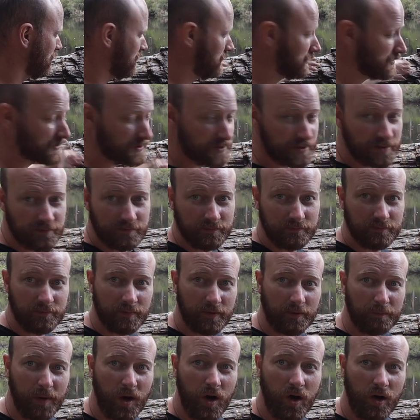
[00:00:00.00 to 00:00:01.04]
it's
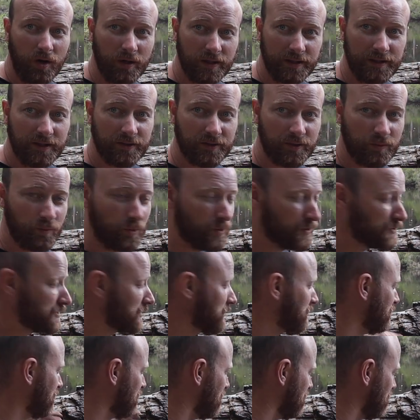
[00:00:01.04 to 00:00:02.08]
partly
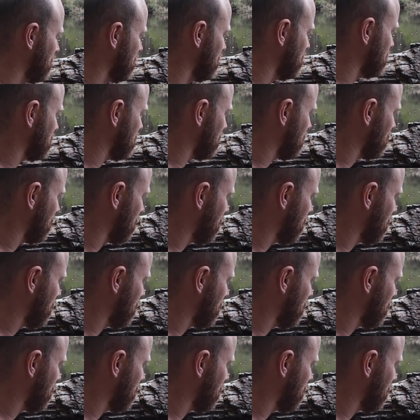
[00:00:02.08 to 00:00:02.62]
underwater. So you've got